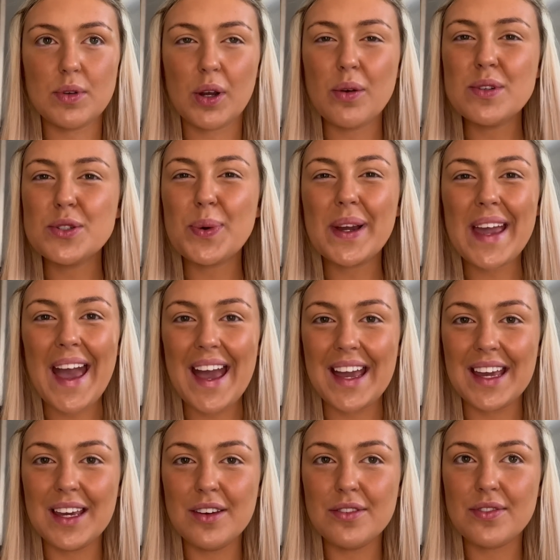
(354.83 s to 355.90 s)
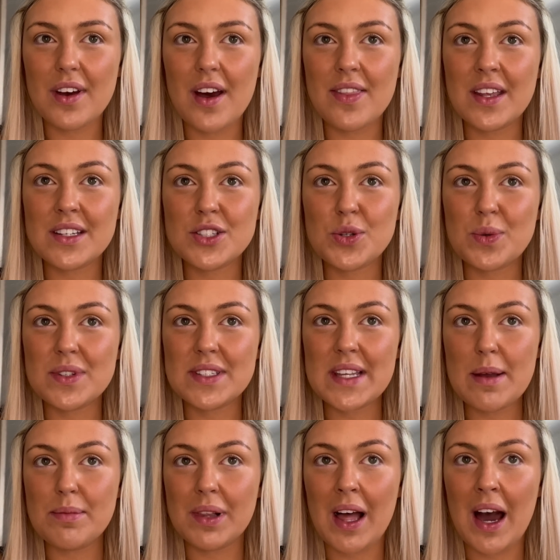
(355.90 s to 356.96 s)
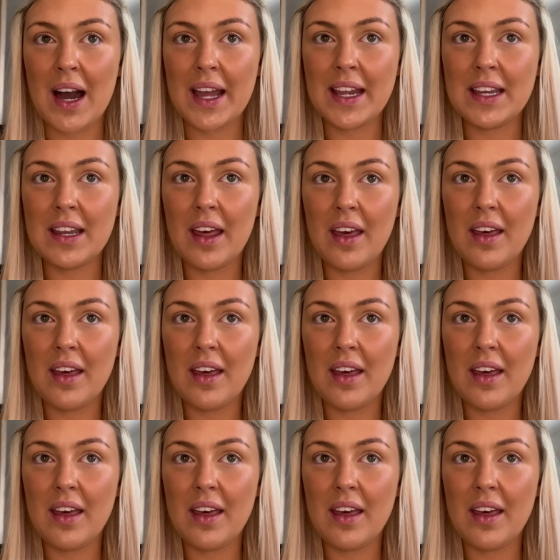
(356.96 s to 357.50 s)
going to a cave and then to a zip line